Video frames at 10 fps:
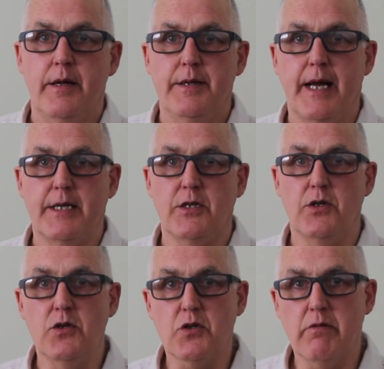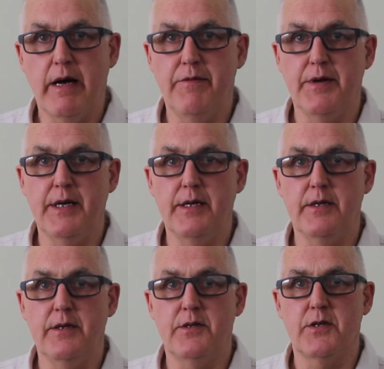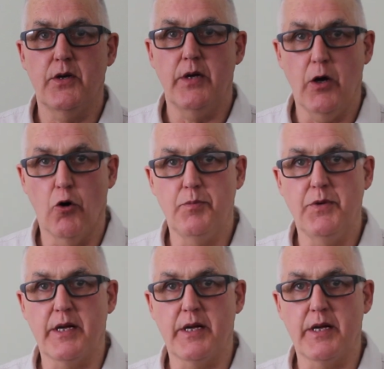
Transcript: Now to use gravity to help,